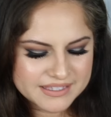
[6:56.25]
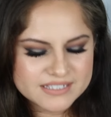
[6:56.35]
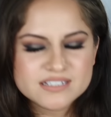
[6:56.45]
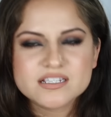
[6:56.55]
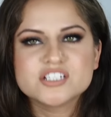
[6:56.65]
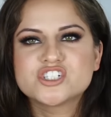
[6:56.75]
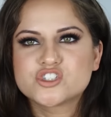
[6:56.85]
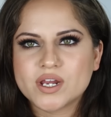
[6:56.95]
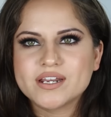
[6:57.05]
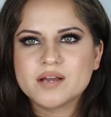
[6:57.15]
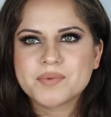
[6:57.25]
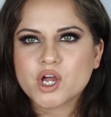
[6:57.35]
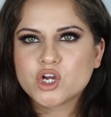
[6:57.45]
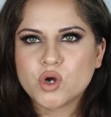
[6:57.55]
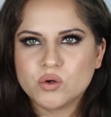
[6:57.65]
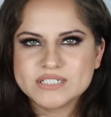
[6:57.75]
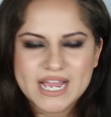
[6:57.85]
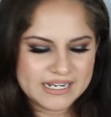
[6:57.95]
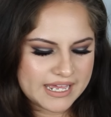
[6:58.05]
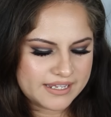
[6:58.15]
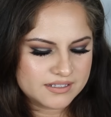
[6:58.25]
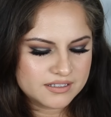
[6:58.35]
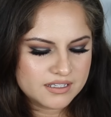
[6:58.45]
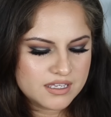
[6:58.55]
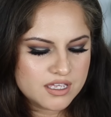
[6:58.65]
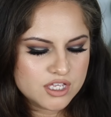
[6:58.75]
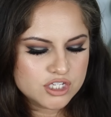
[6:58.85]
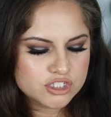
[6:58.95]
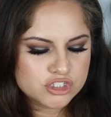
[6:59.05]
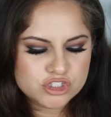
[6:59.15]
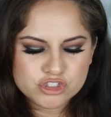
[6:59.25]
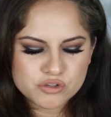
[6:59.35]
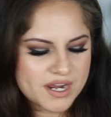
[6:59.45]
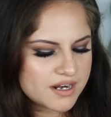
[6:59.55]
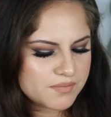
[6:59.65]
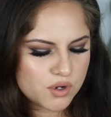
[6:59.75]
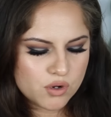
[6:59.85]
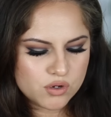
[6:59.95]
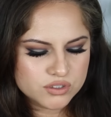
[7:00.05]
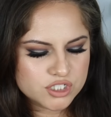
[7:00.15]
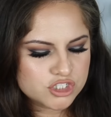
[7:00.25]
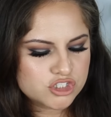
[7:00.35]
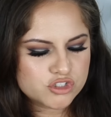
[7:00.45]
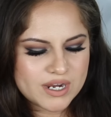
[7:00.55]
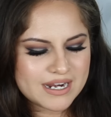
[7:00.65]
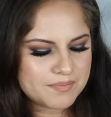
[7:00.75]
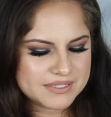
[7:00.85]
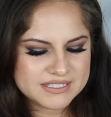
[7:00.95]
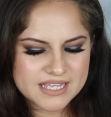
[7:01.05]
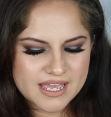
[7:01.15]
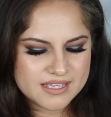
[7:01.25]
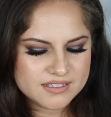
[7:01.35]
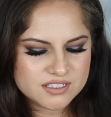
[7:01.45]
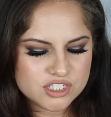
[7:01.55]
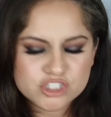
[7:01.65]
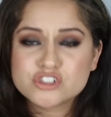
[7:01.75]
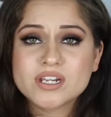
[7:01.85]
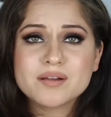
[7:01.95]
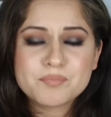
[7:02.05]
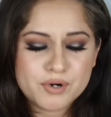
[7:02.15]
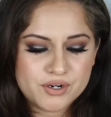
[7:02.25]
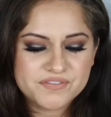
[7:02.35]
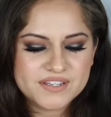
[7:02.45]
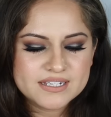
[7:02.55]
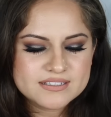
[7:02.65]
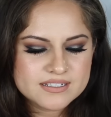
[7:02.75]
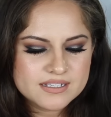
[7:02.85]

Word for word: This is a straight up gold highlight. Straight up gold, straight up intense, straight up perfect.